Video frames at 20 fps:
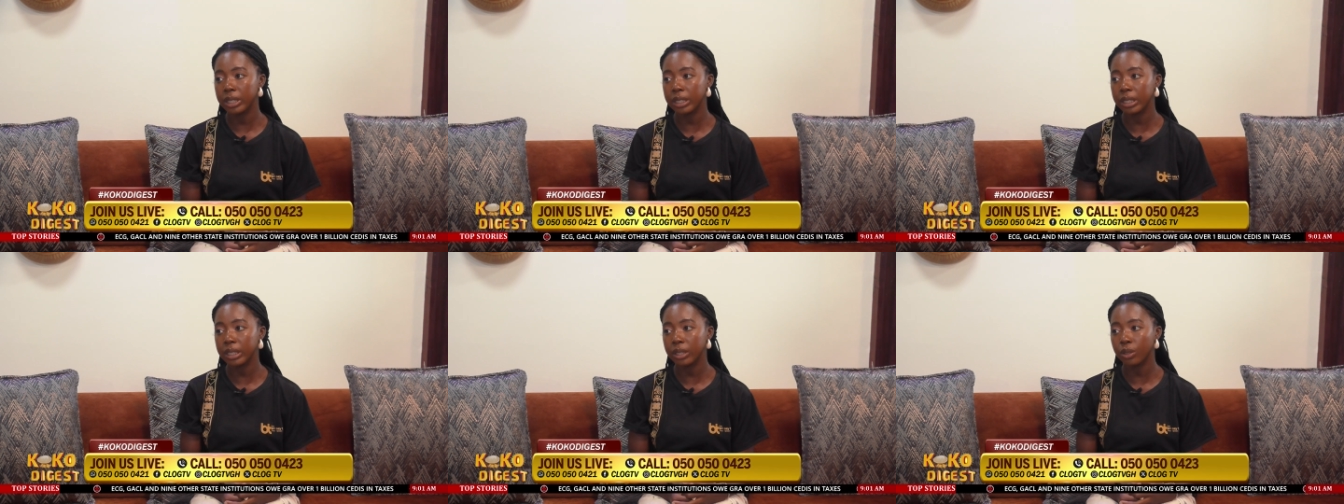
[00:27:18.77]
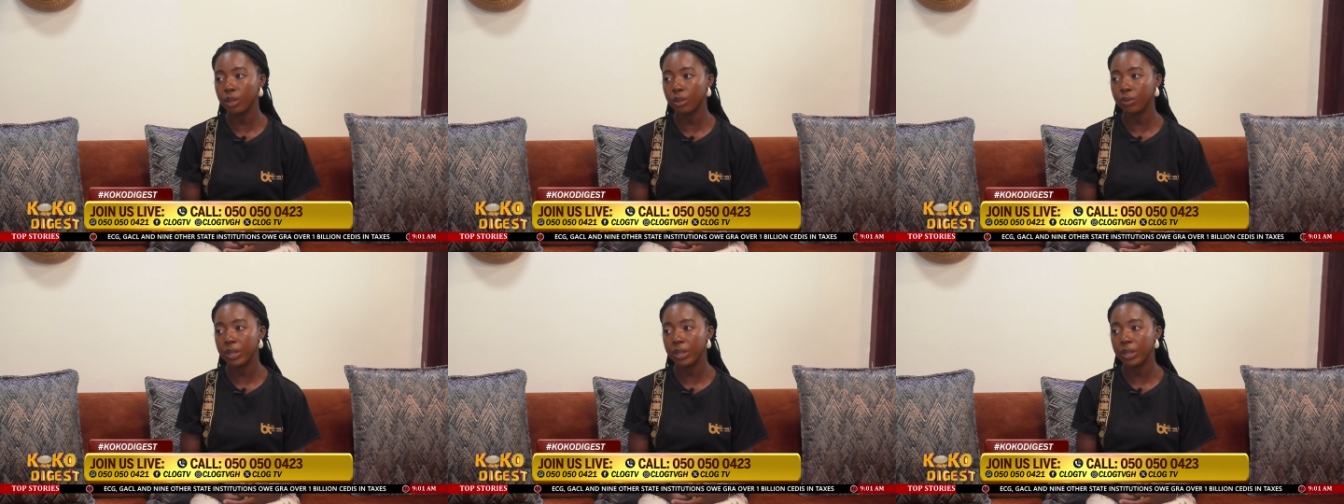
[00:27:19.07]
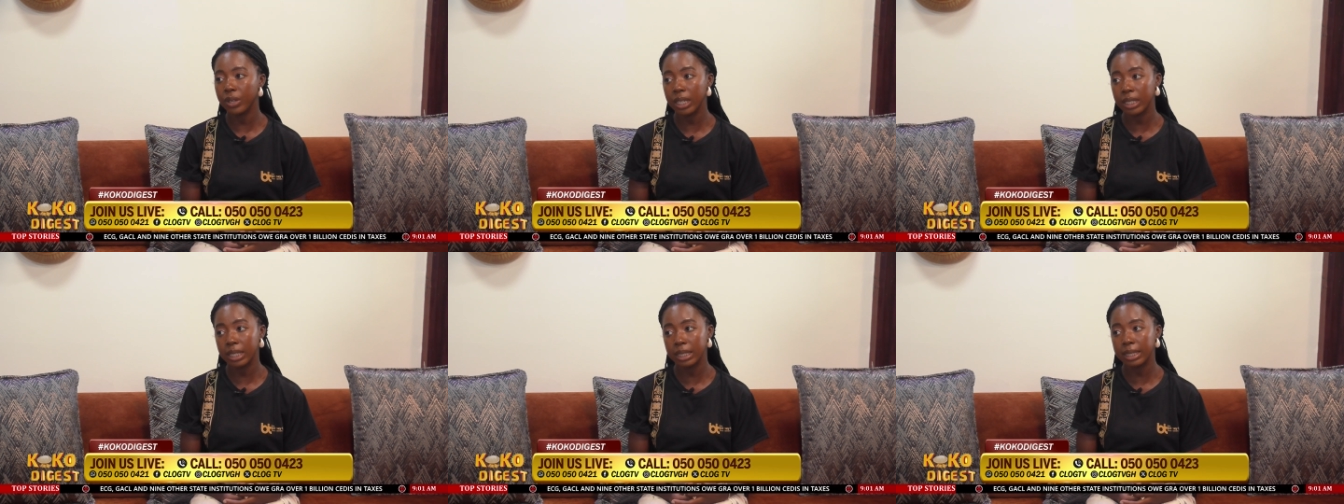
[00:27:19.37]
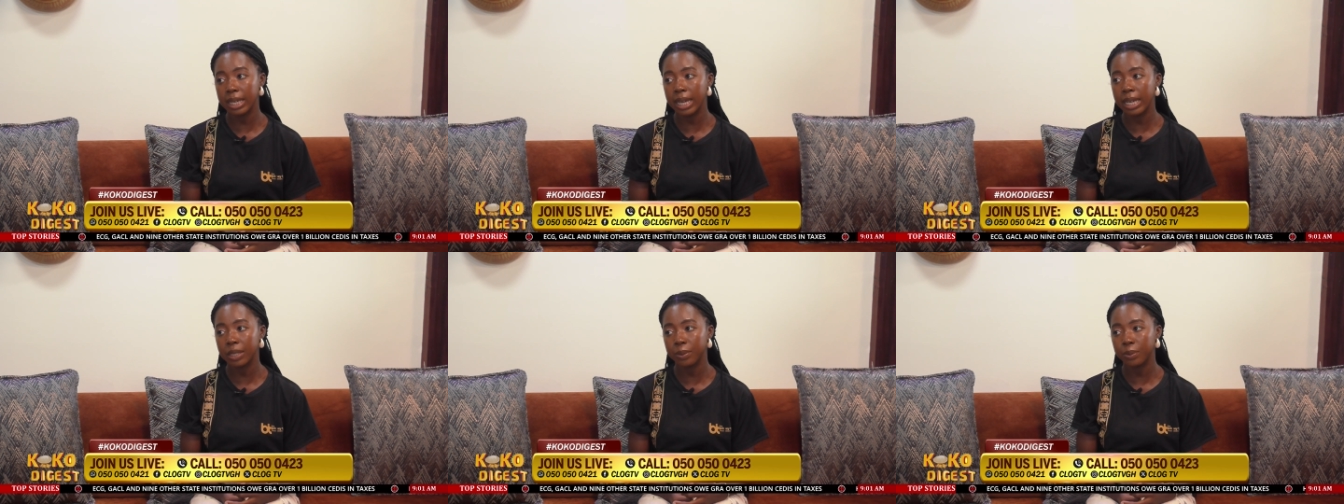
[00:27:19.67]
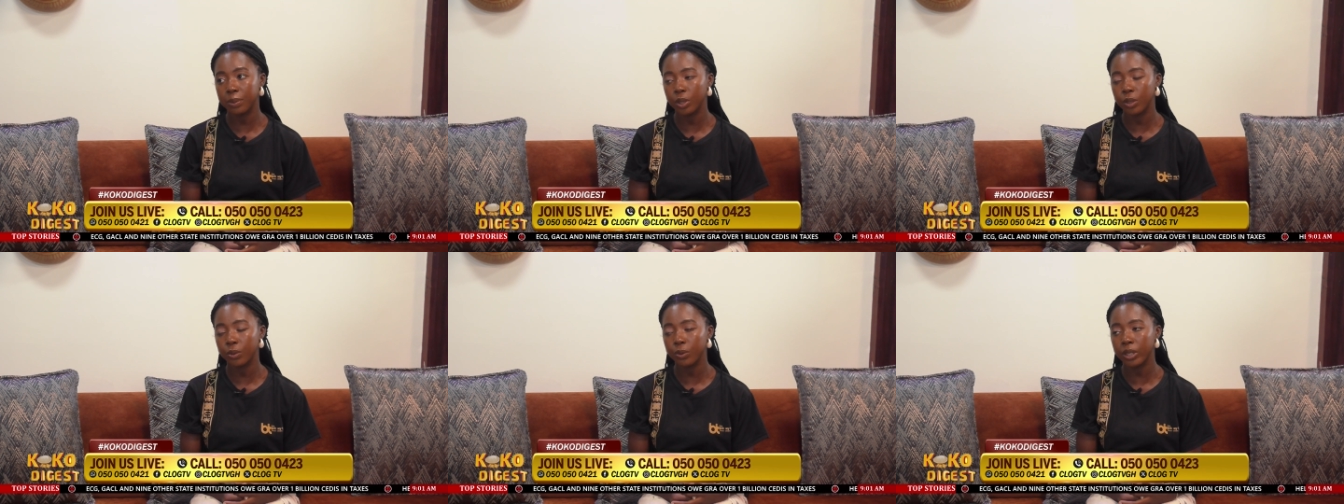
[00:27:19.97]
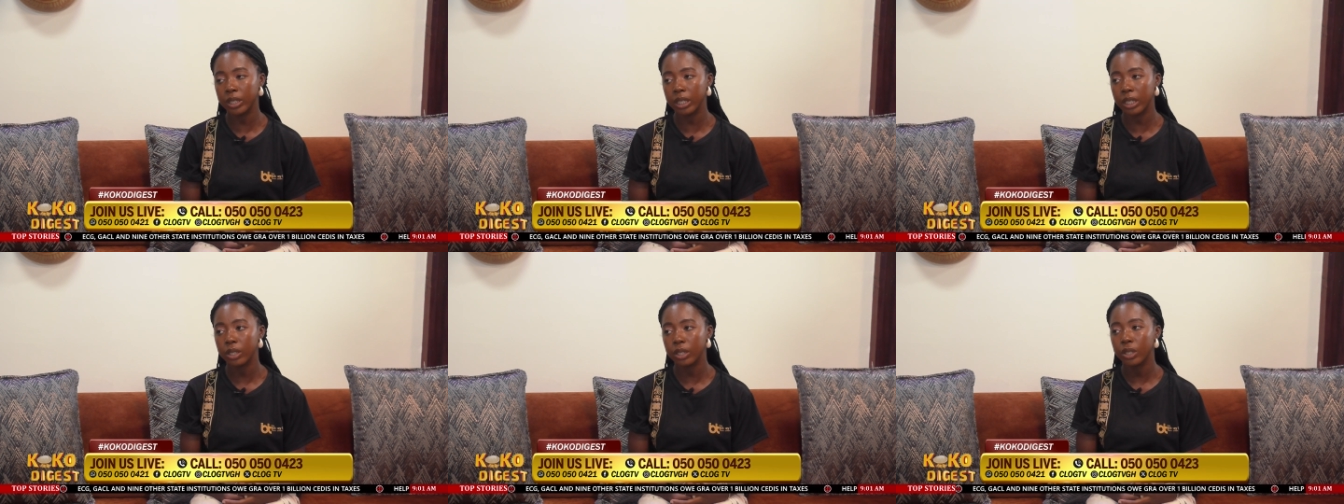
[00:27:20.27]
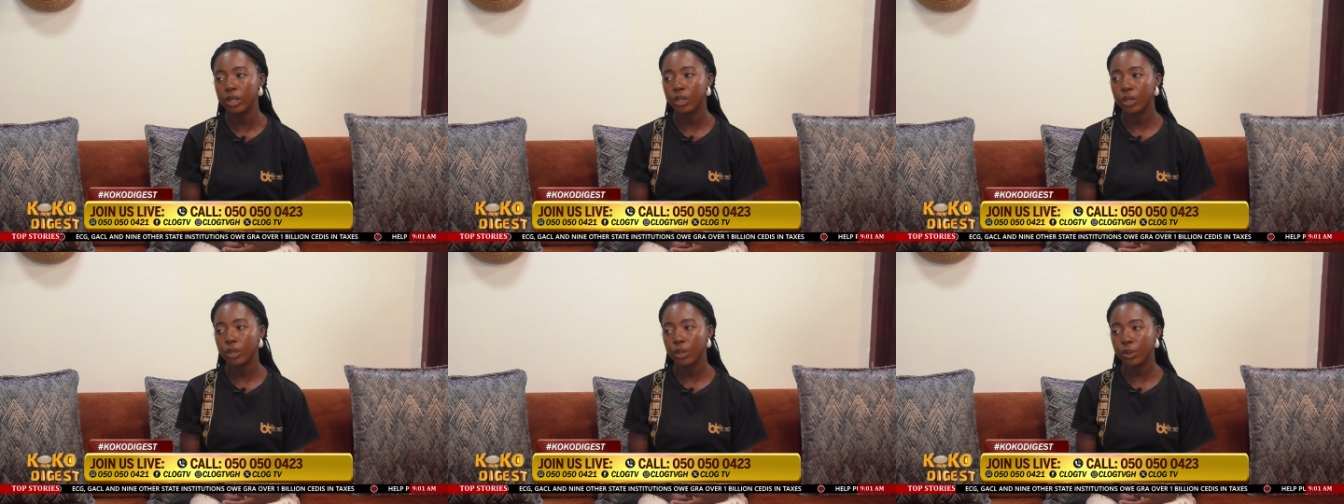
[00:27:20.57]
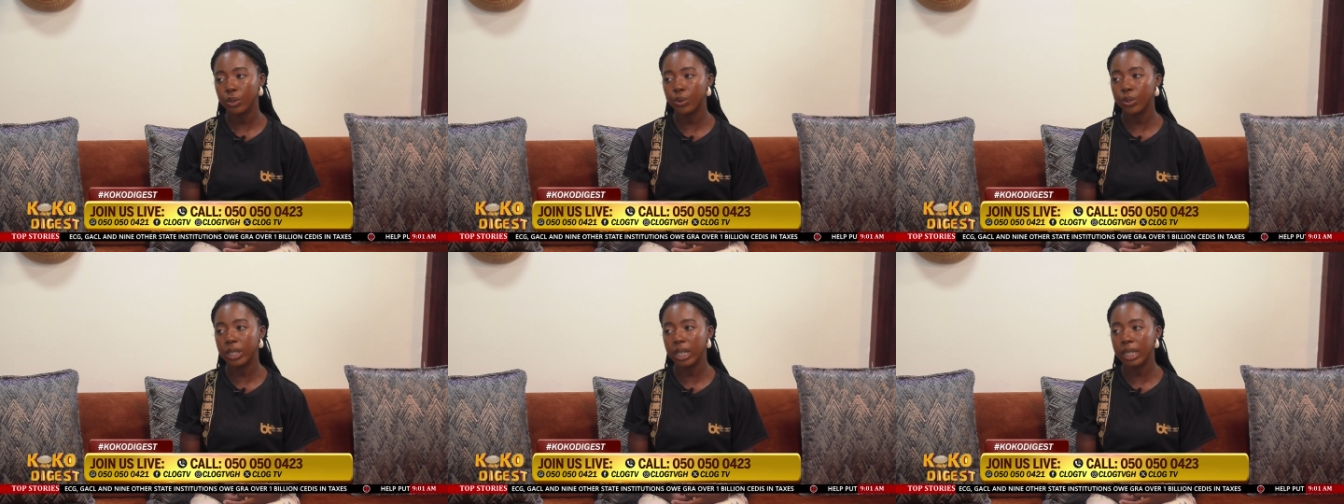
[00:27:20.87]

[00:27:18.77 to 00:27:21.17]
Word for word: printing of exercise books for Thank the you.